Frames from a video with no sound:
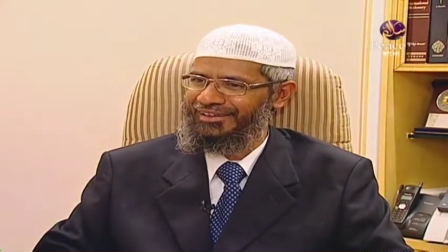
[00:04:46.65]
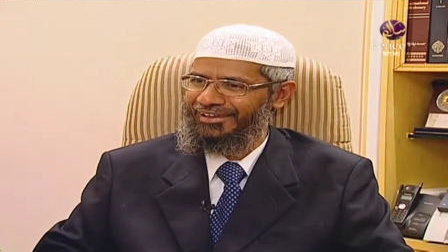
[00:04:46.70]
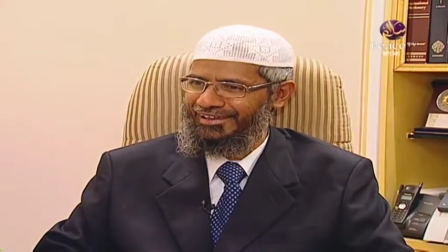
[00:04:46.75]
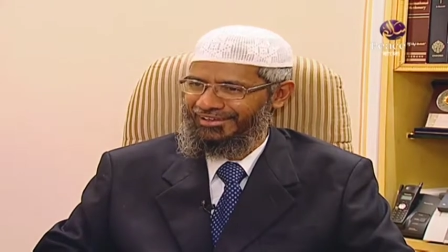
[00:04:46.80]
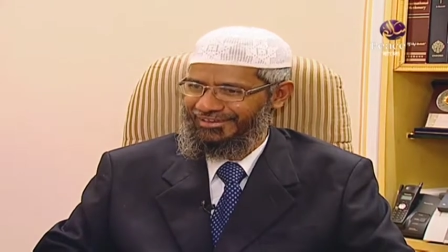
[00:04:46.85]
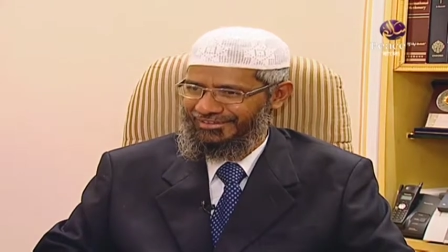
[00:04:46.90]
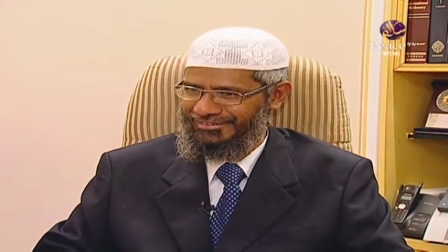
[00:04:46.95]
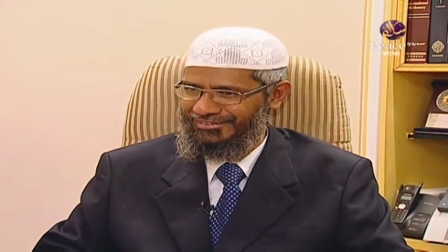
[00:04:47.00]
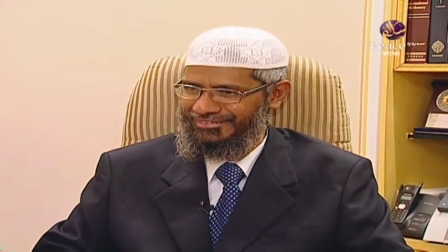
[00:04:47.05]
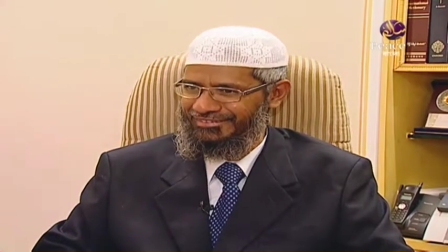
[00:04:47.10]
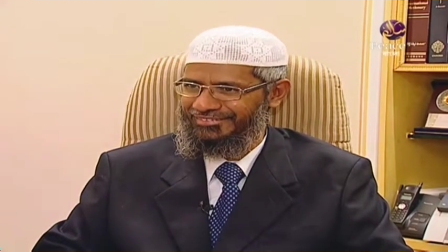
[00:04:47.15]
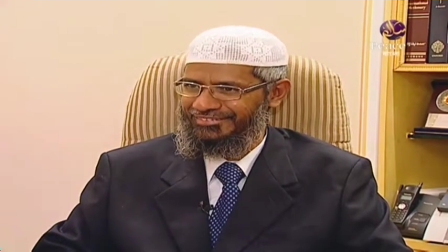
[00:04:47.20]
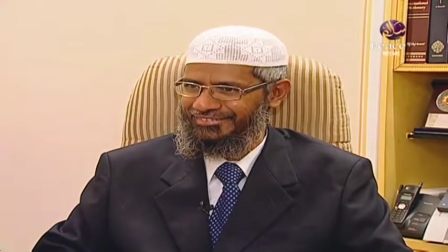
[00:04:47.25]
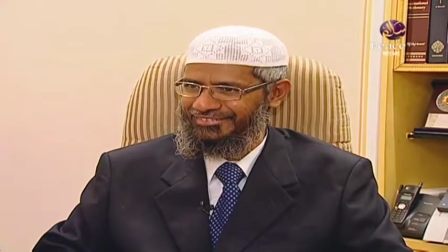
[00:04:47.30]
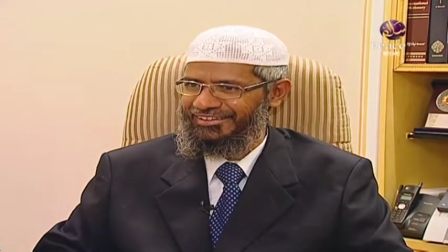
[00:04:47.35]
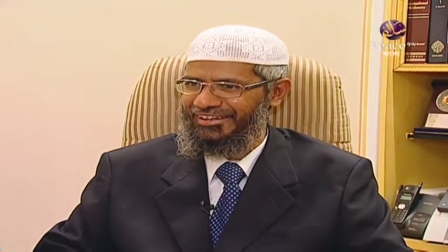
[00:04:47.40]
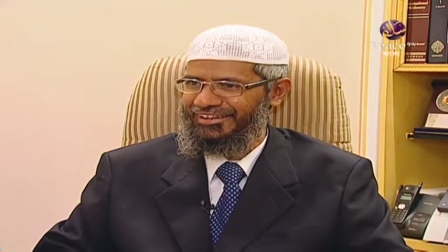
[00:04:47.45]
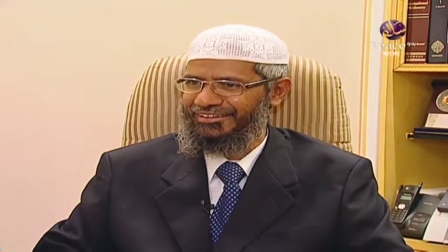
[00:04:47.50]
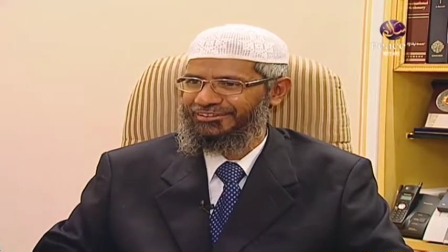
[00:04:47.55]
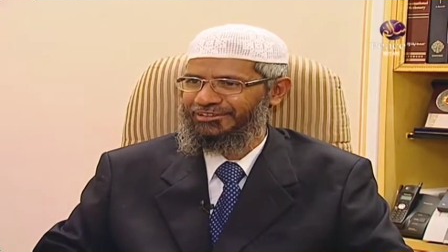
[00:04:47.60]
And
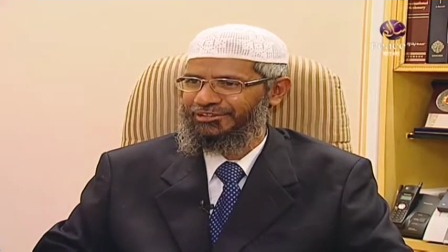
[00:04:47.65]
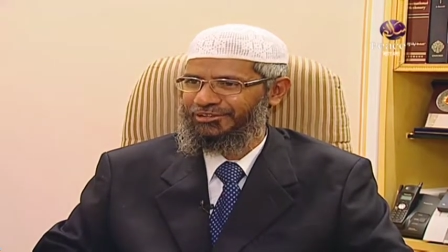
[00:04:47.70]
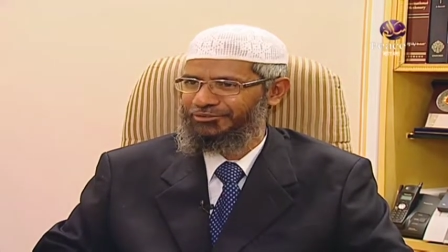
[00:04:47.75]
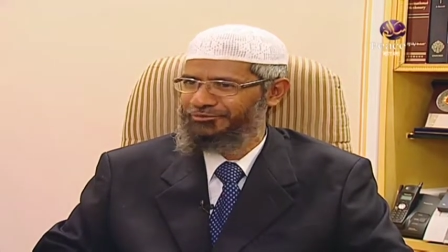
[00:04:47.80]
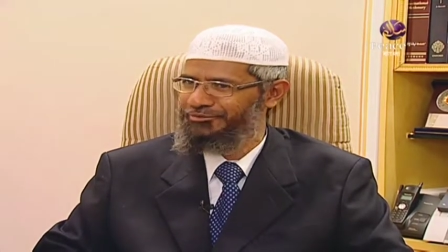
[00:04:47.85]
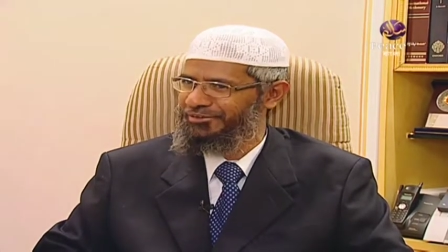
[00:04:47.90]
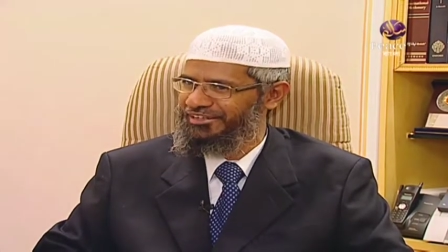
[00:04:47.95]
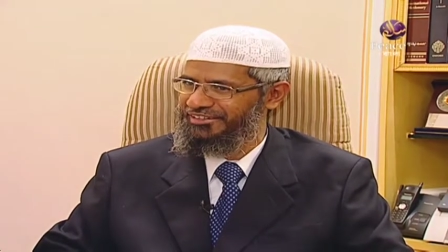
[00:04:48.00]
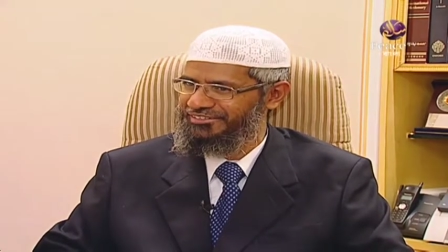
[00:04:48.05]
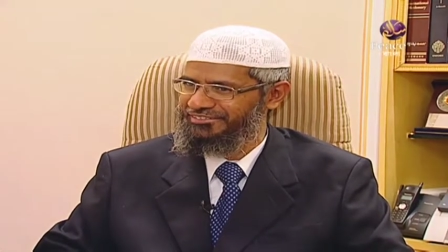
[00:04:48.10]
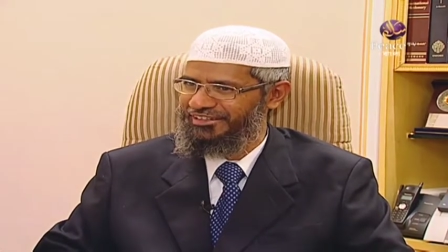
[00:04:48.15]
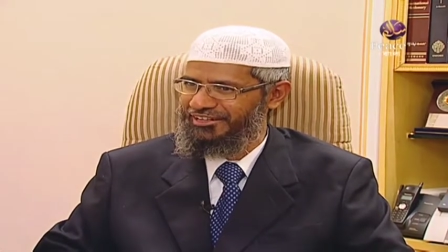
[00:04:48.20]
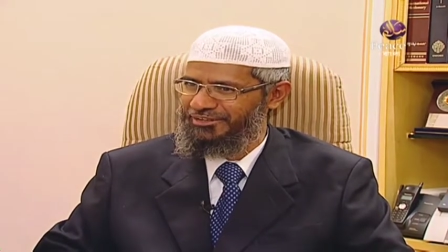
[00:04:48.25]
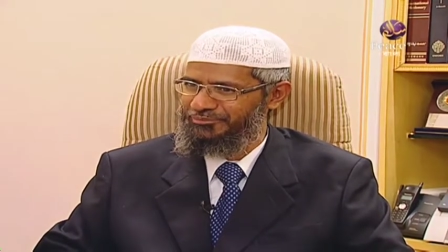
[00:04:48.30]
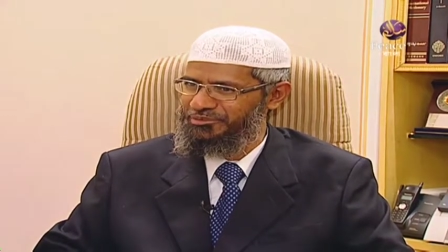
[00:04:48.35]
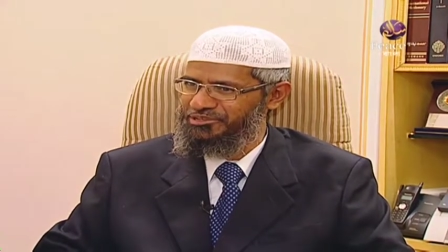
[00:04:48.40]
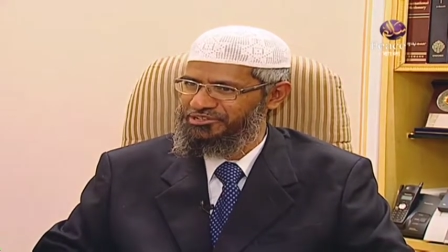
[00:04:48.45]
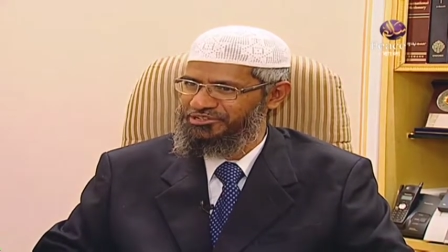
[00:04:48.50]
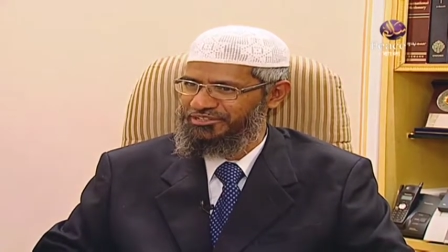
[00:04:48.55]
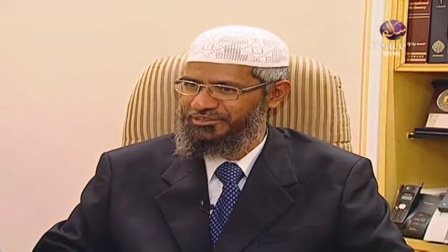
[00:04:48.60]
that's how I
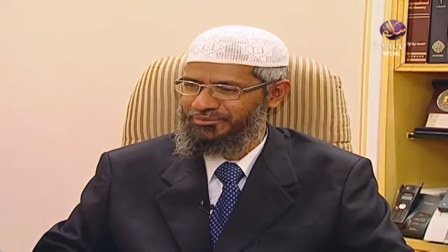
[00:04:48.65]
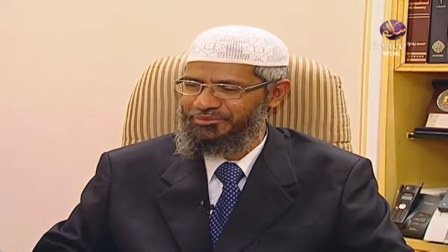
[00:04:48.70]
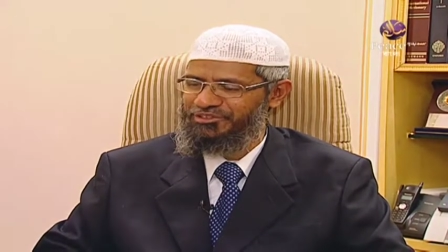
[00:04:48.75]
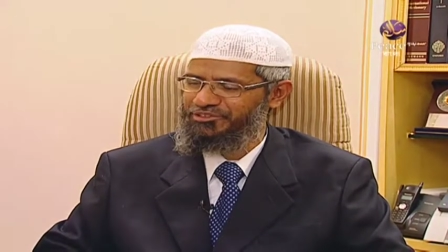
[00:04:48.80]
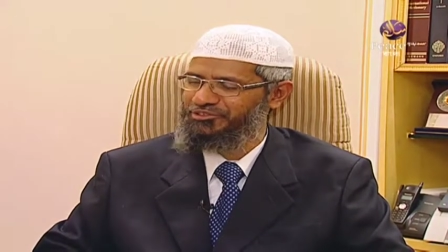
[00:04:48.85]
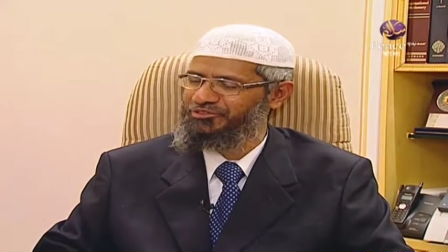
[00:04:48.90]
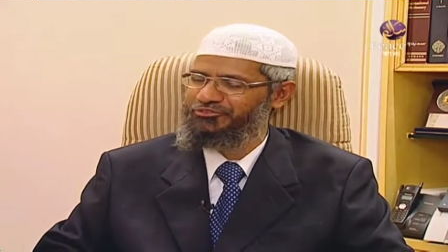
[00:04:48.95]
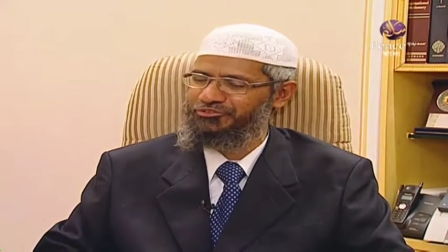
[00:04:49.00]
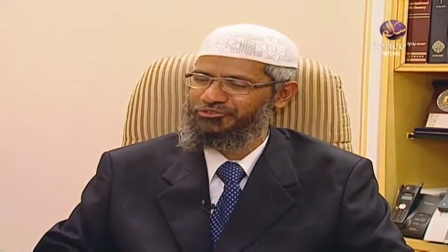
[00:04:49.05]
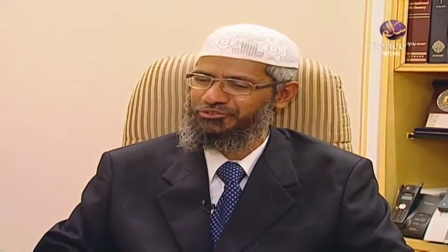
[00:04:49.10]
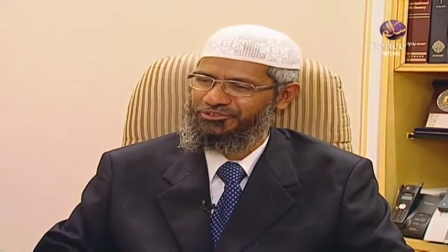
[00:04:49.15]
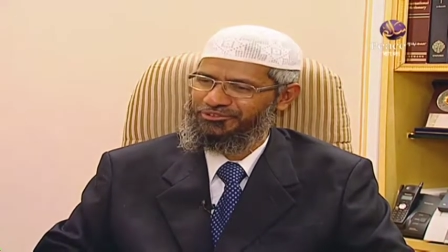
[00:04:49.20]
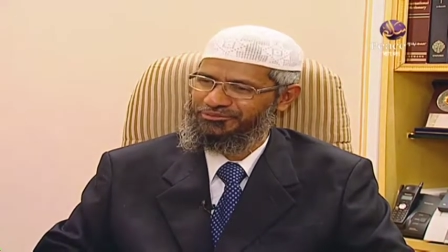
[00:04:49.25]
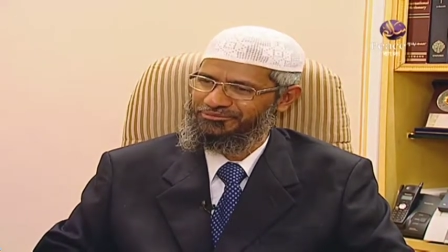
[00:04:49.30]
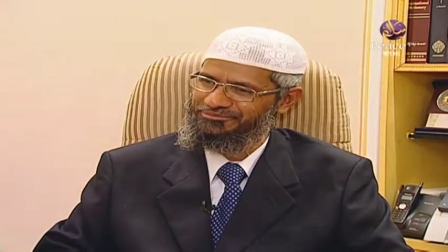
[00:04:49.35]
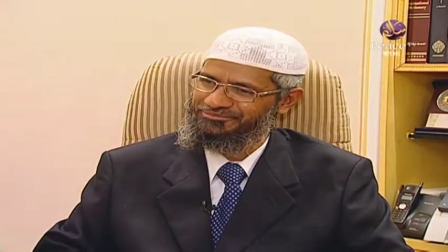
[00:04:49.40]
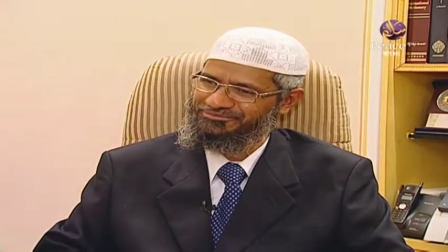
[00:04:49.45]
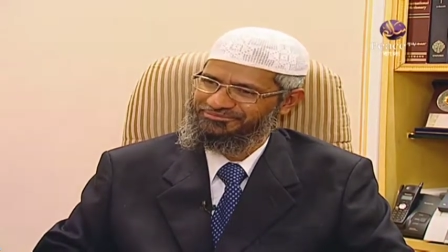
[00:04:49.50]
started preaching the message of truth.